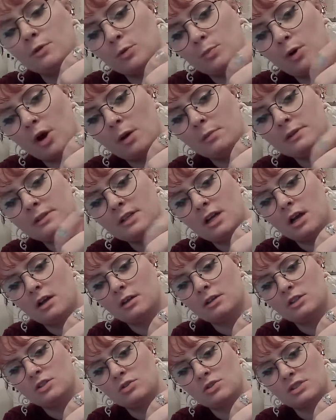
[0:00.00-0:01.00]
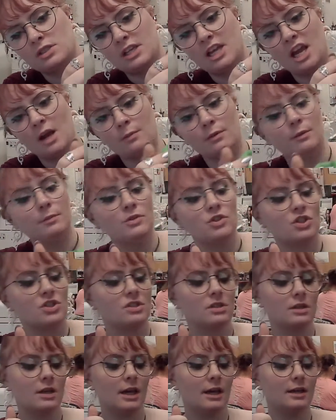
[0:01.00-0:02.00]
You're probably not going to use the camera, but
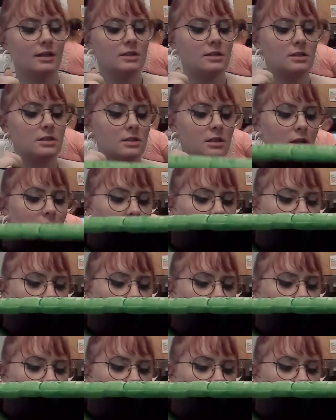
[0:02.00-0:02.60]
just in case.